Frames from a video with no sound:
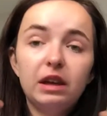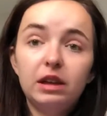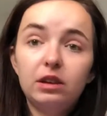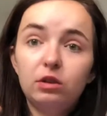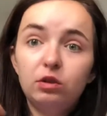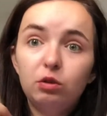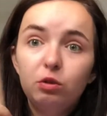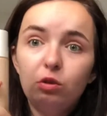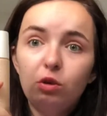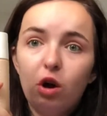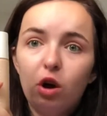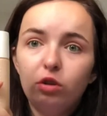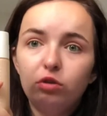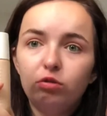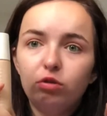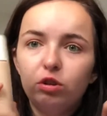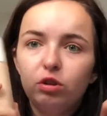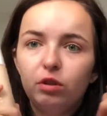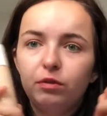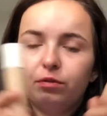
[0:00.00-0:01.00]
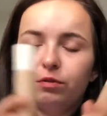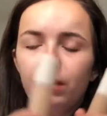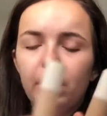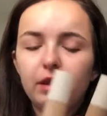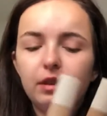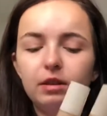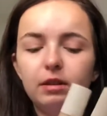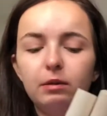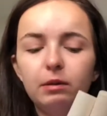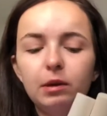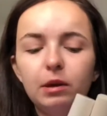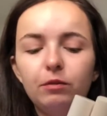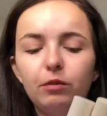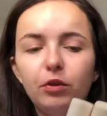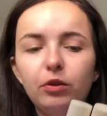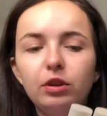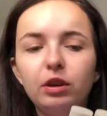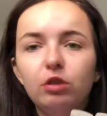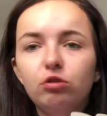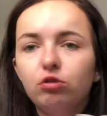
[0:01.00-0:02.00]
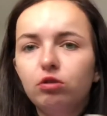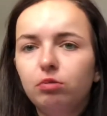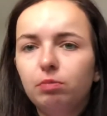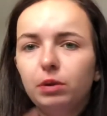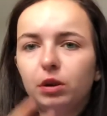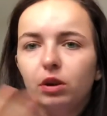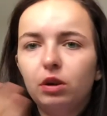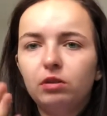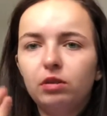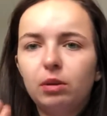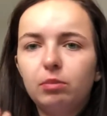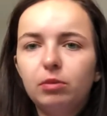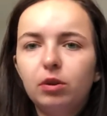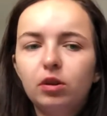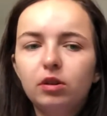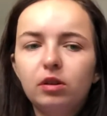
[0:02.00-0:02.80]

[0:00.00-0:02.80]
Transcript: and 200 of Fenty foundations because I'm not